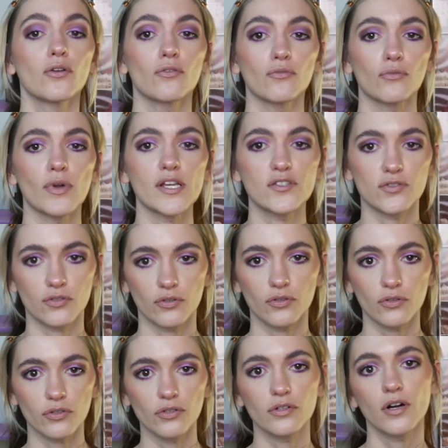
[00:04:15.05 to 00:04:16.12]
racer
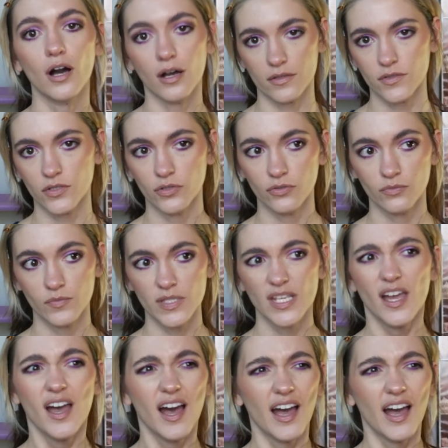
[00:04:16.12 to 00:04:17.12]
girl costumes?